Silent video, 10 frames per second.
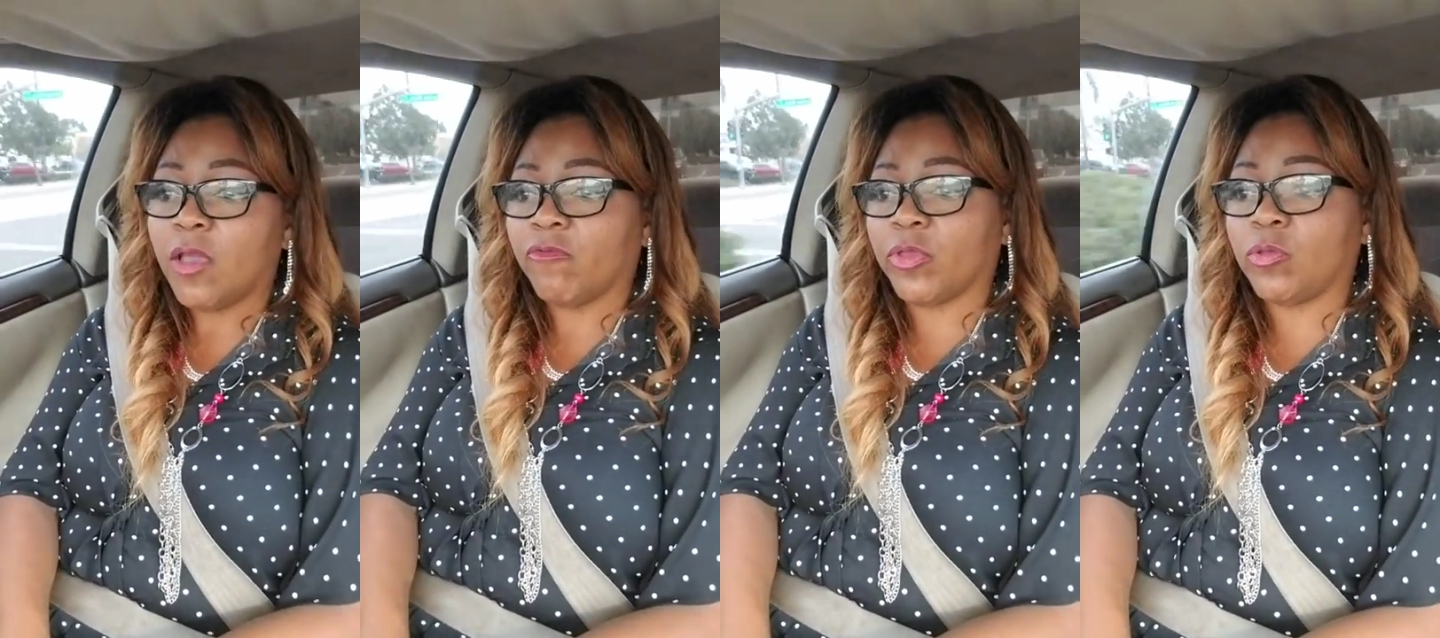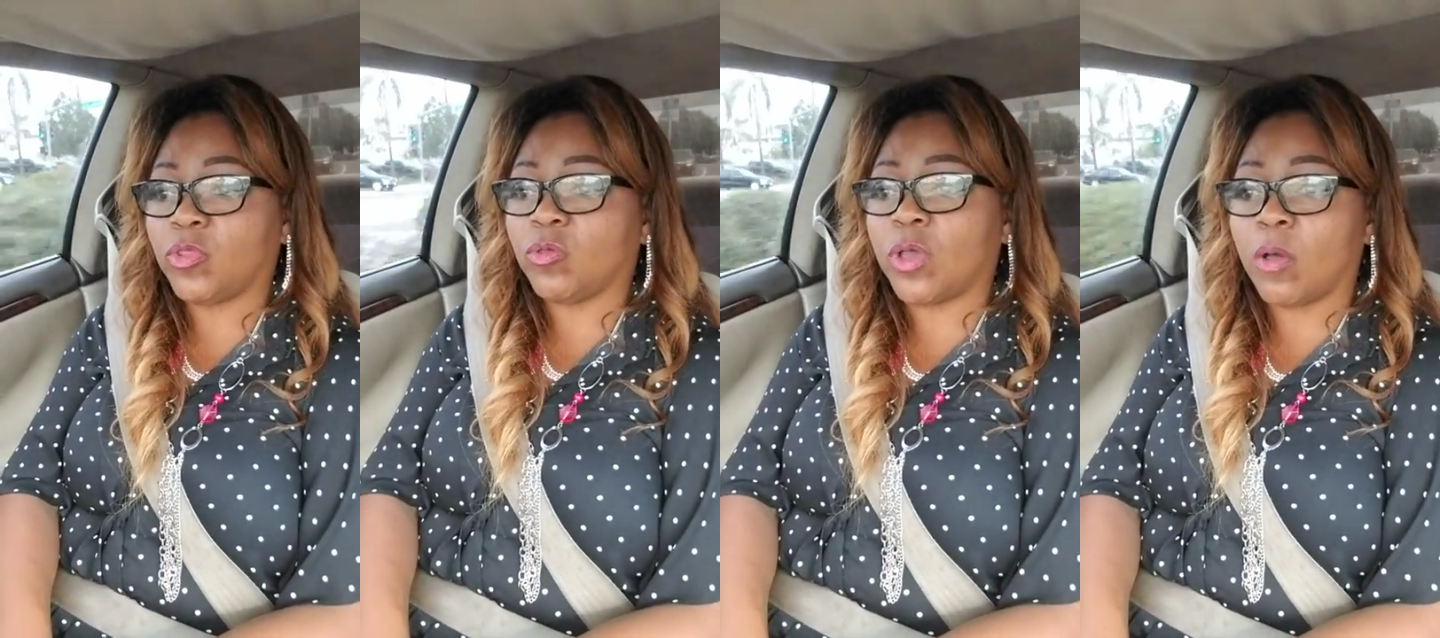for you
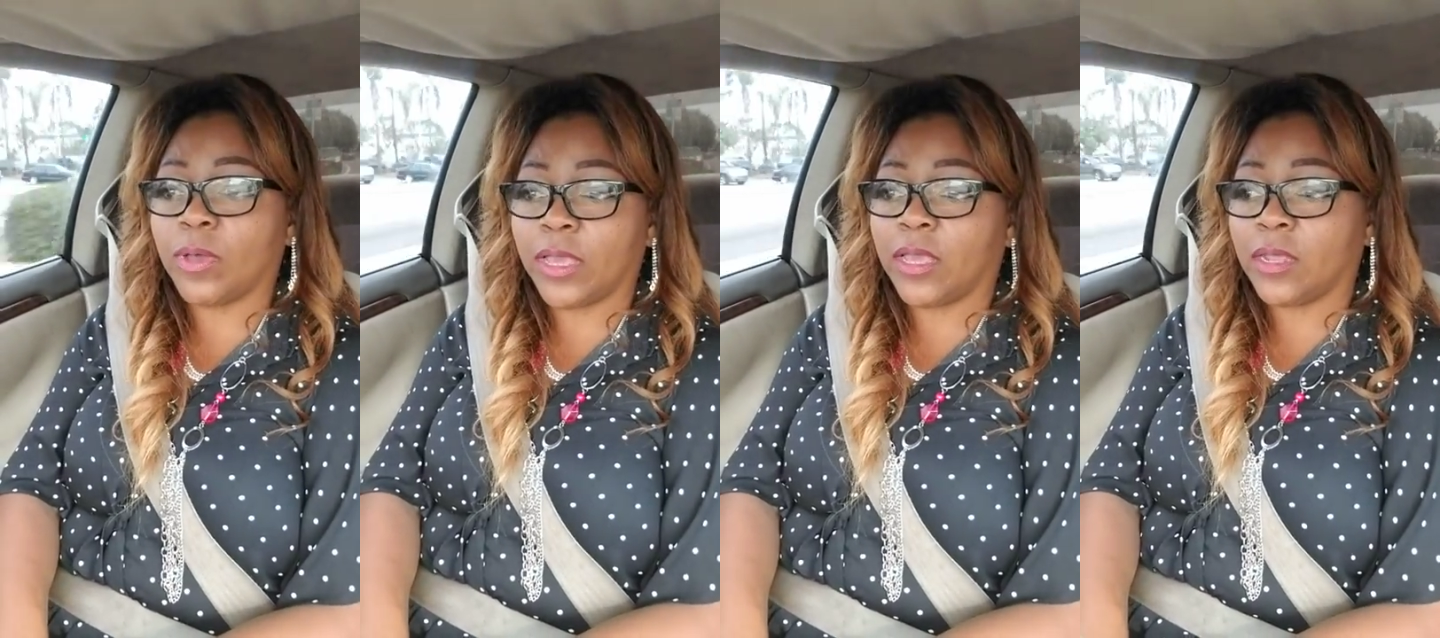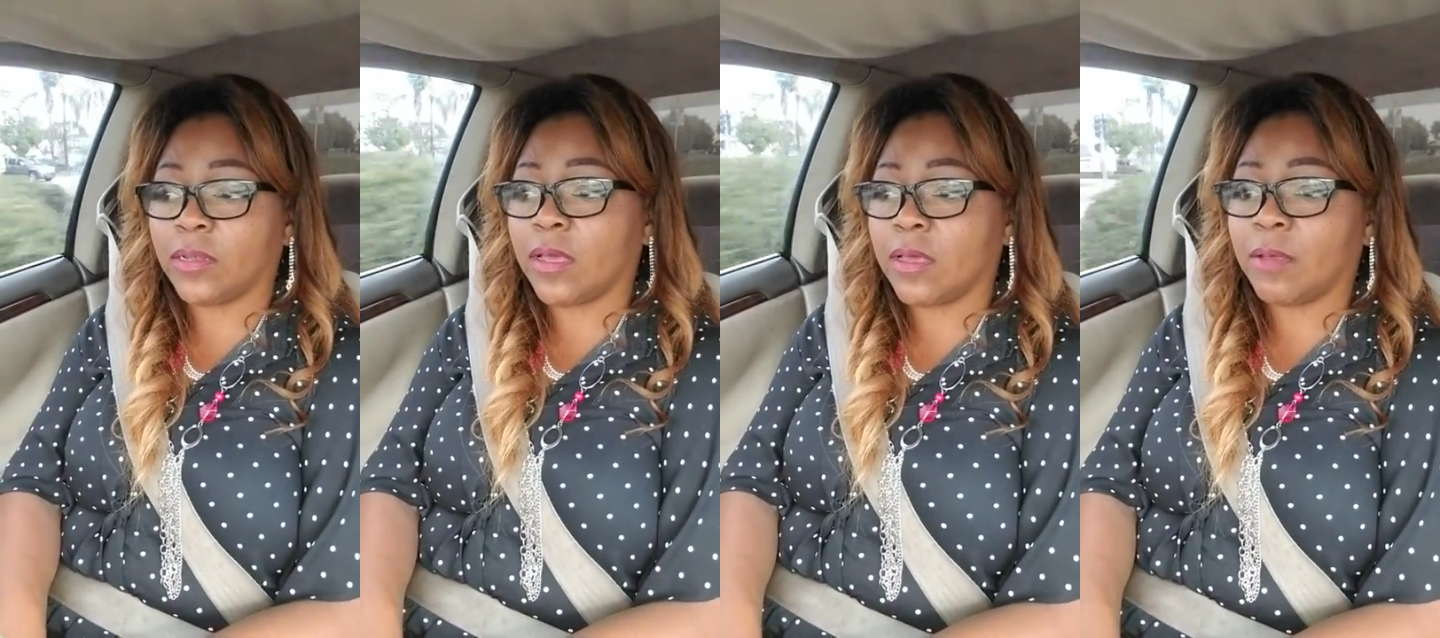to go and
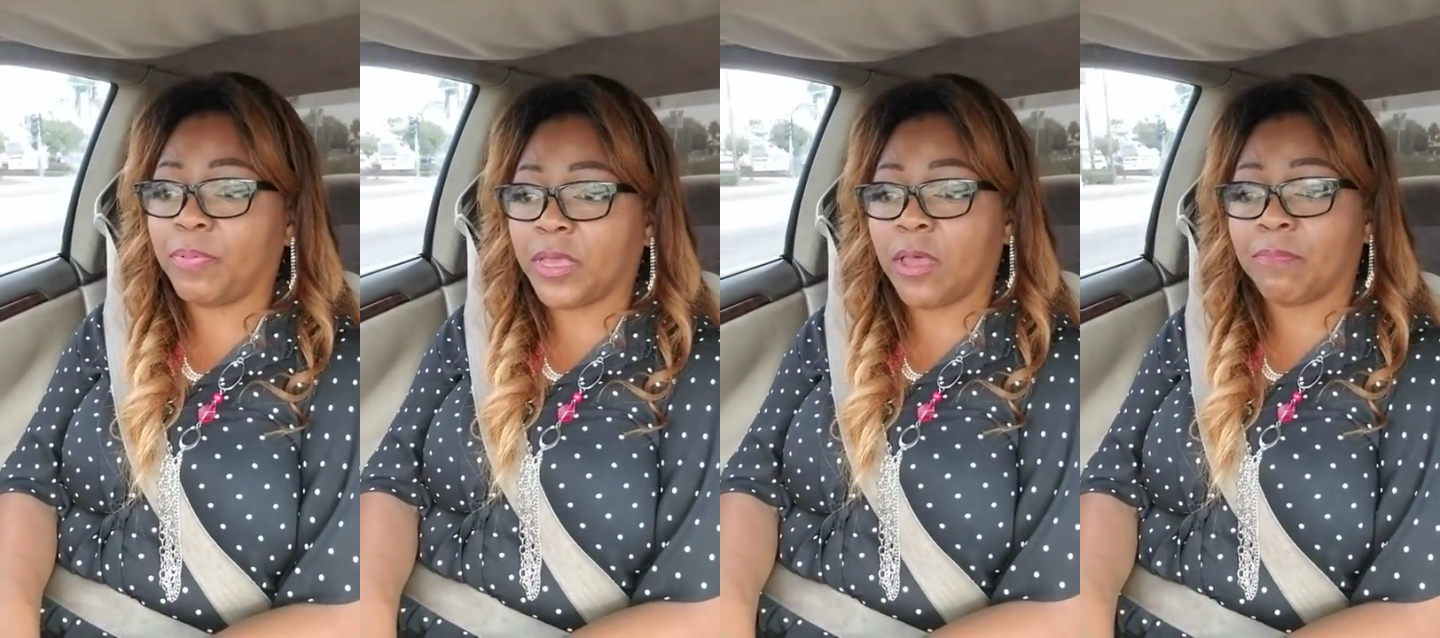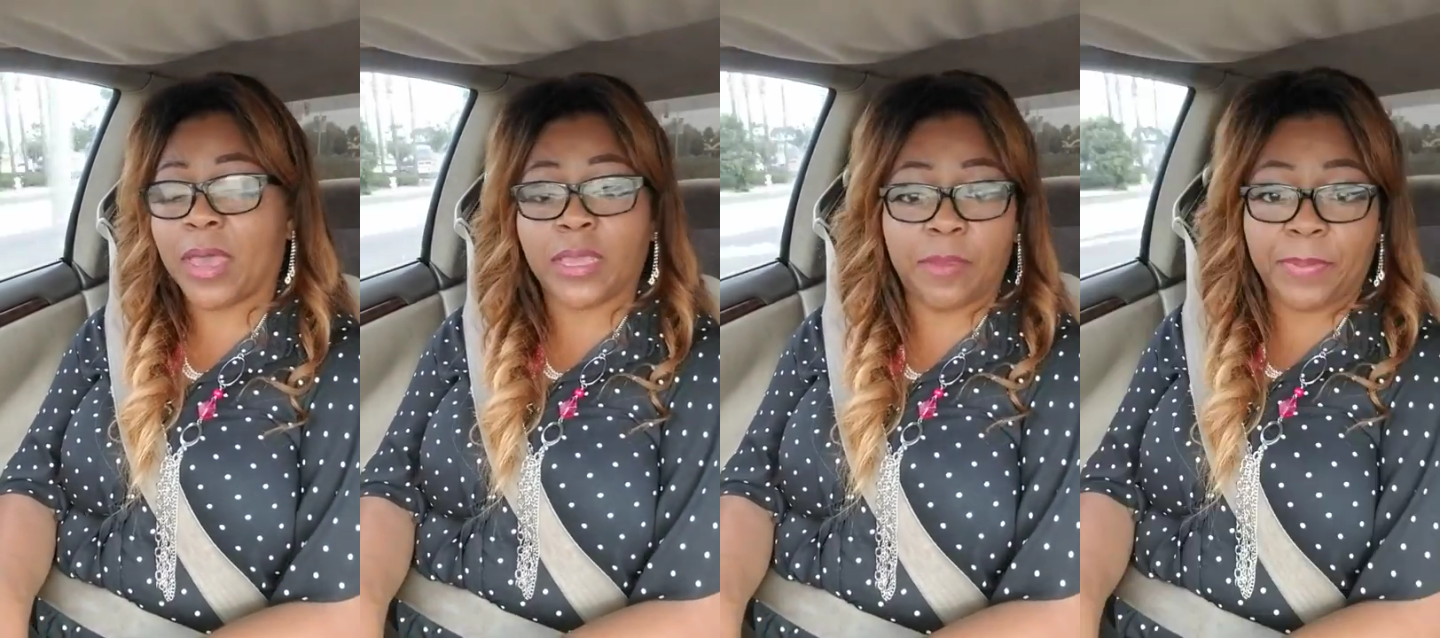uh, pick up
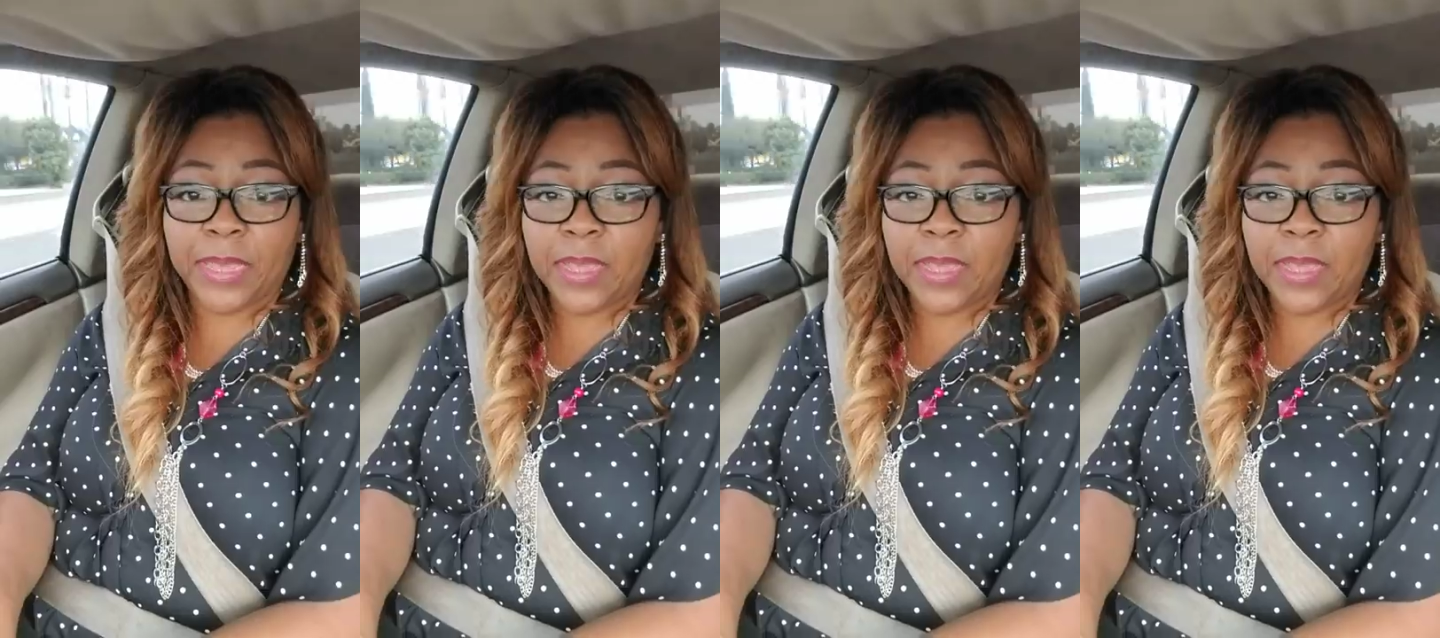my EP